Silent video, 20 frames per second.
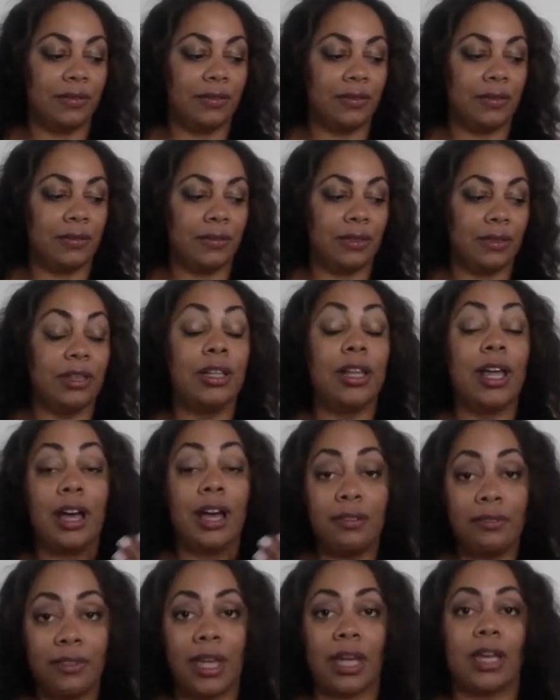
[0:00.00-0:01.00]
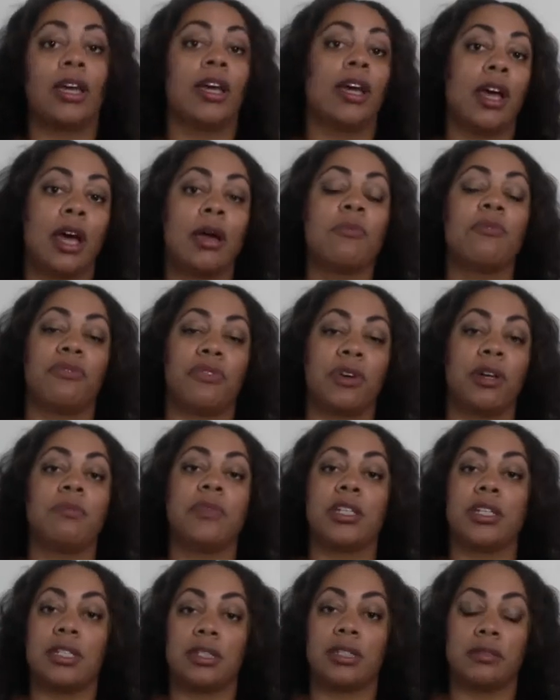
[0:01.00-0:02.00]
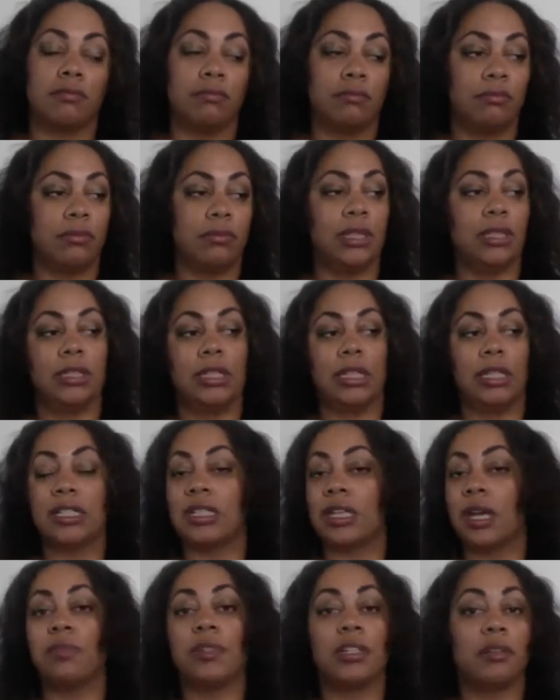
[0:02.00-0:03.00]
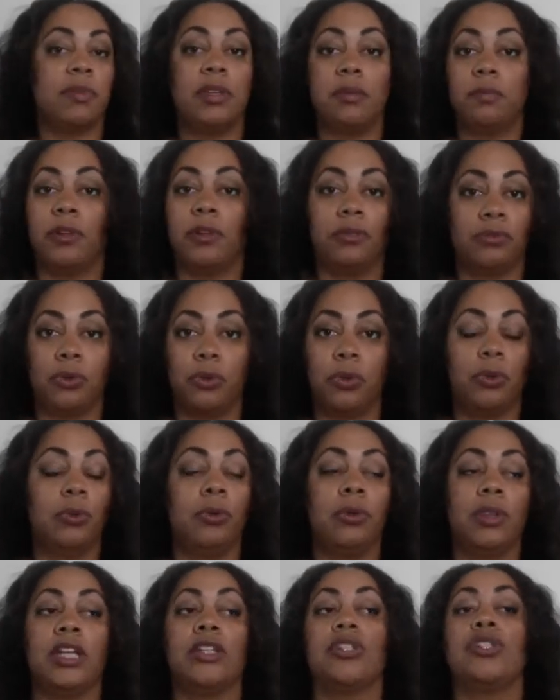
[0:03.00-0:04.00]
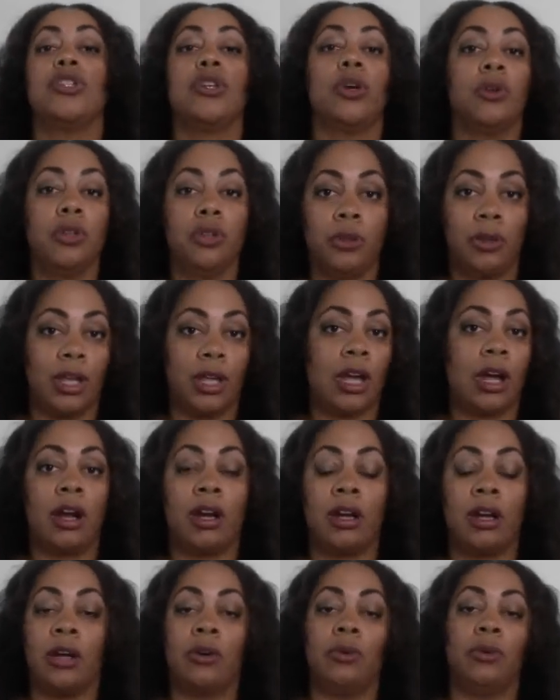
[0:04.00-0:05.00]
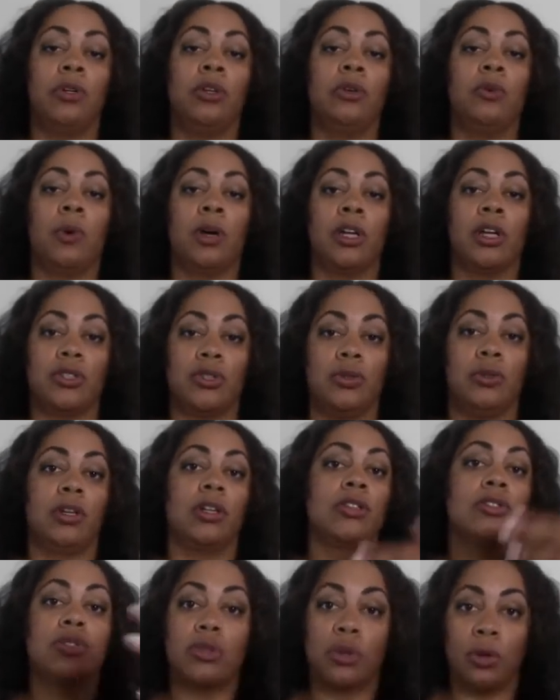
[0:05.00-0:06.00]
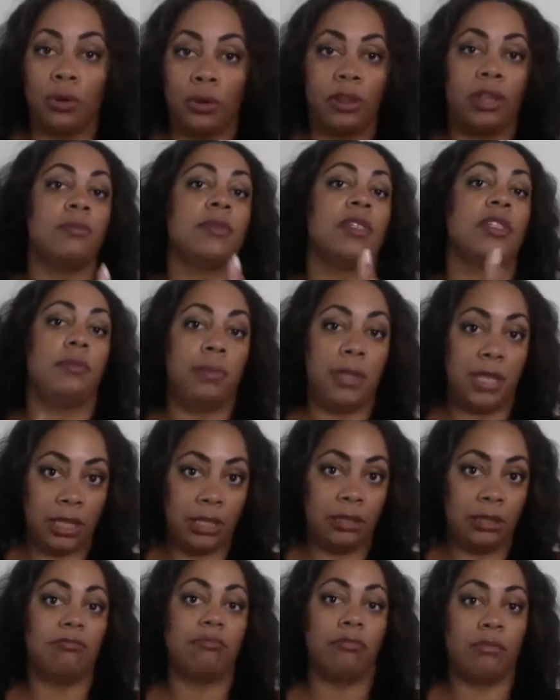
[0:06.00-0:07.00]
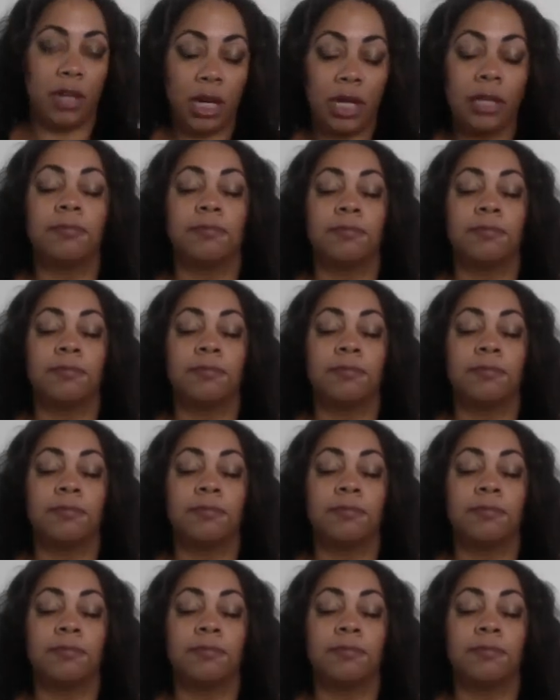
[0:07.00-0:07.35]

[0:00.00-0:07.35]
love that can come from just accepting people for who they show you they are, not who you want to control them to be, right?